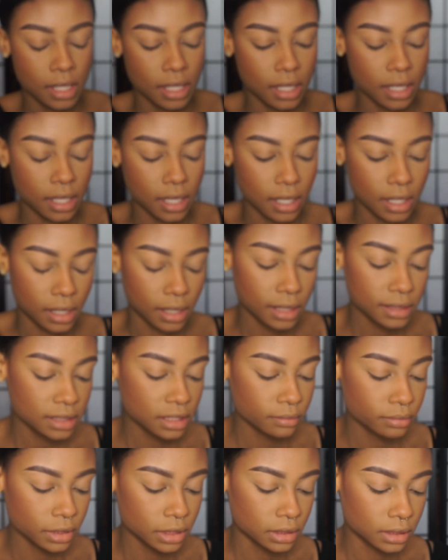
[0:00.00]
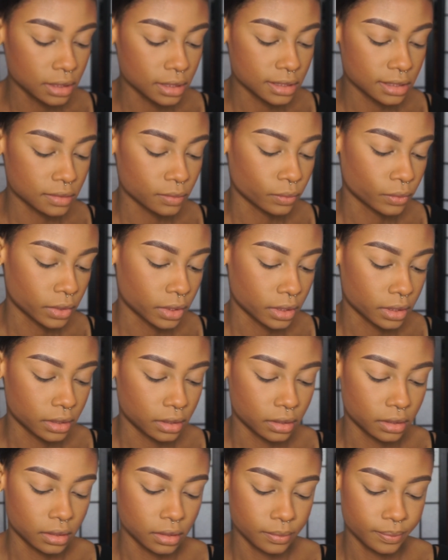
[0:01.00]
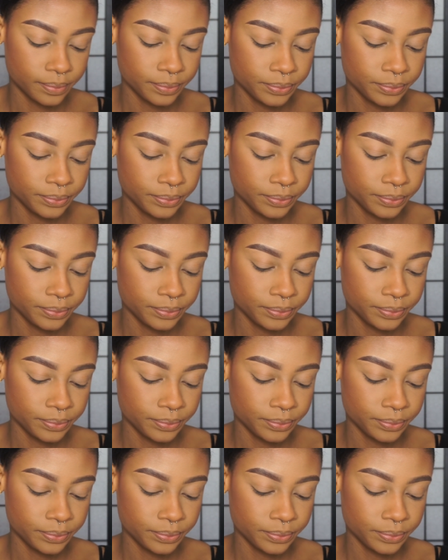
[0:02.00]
And I like to put this one